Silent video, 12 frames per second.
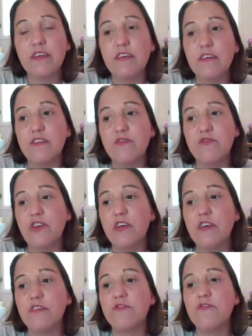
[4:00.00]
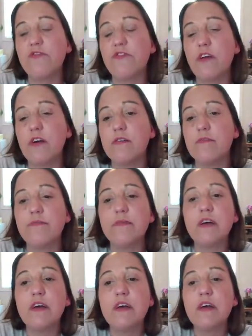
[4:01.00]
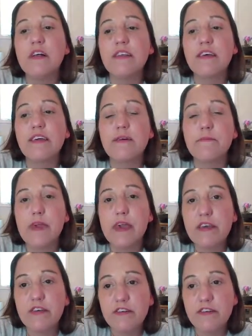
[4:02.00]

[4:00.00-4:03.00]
can change from like a maker